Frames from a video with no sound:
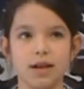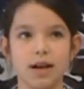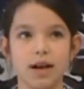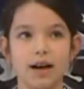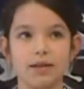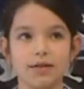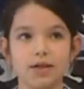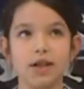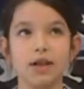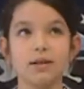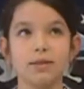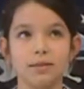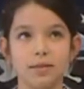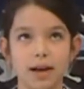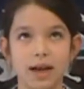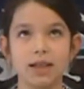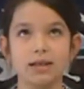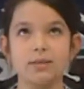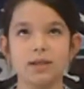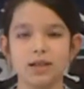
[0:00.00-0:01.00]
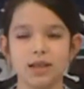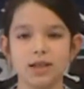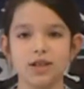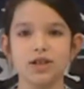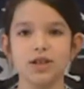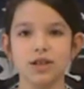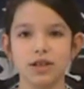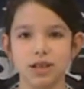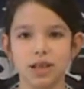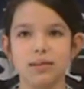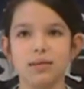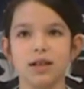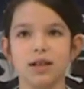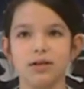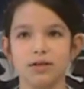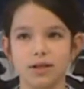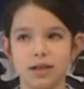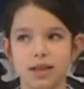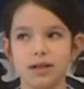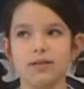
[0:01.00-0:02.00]
after I passed my teacher exam
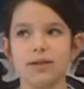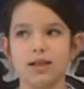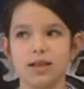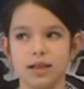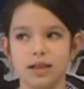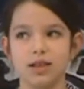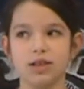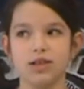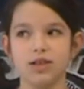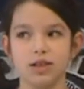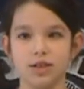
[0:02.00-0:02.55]
and received my teaching